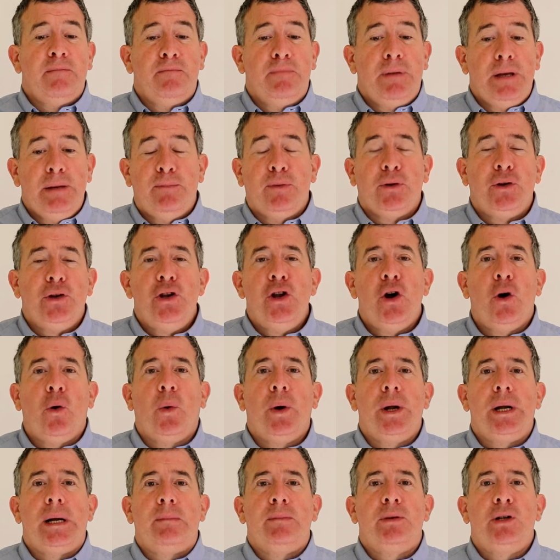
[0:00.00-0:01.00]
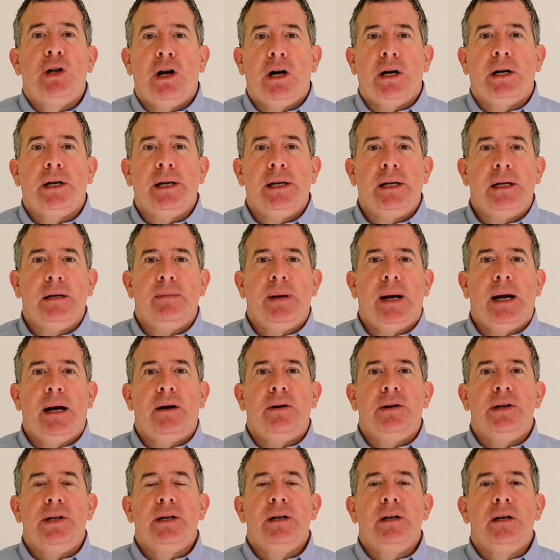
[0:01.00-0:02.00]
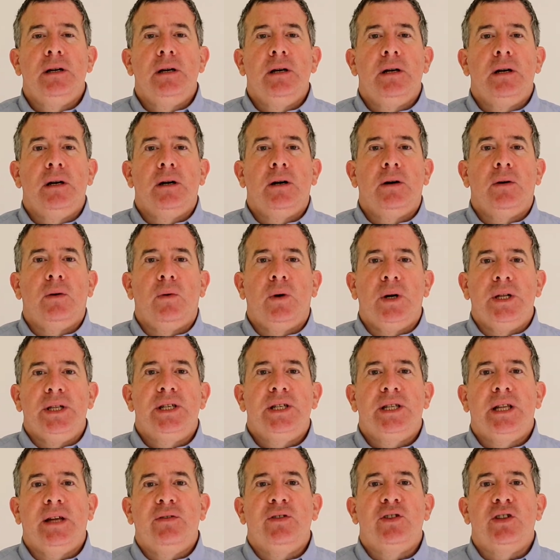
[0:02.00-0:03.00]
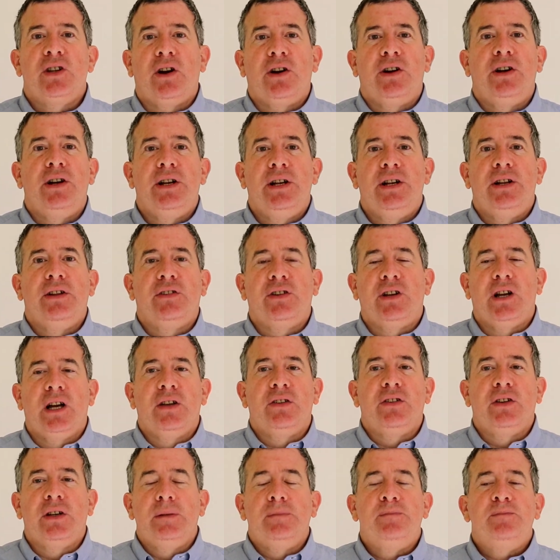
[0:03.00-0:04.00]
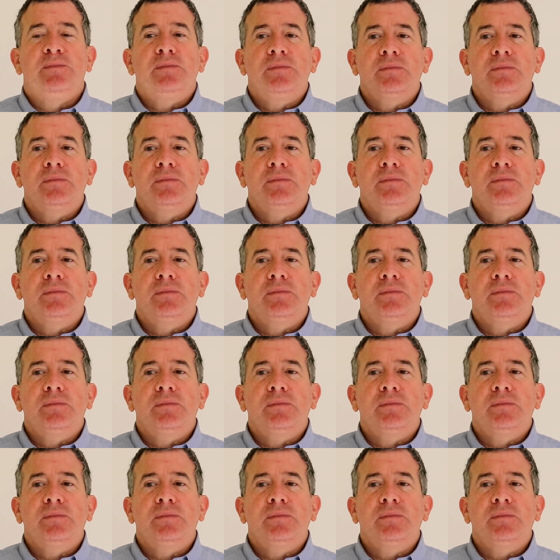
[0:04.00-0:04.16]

people know what I'm talking about once they've started to discuss it.